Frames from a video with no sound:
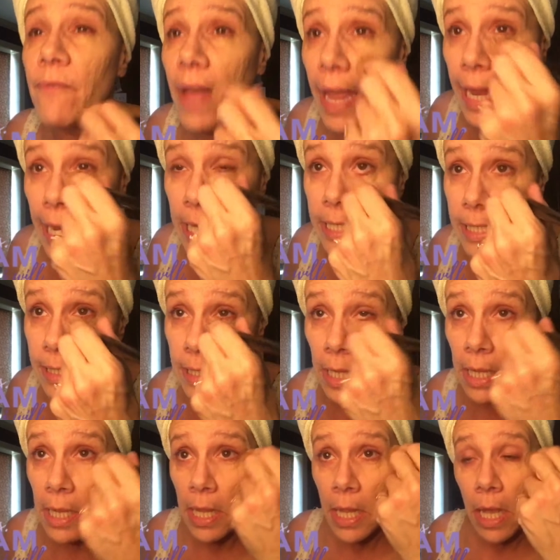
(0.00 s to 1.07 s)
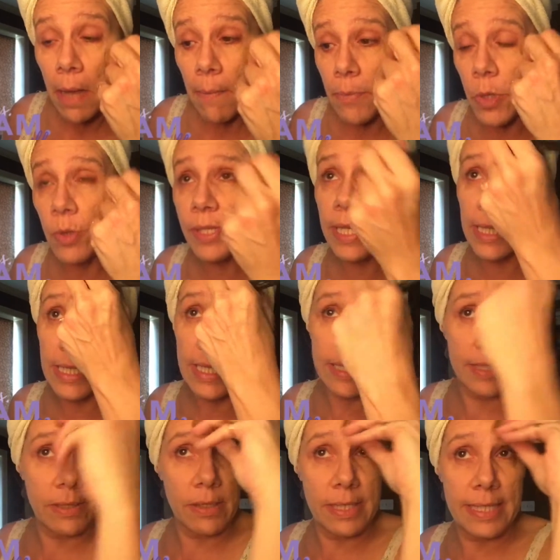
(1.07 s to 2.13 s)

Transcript: face, using this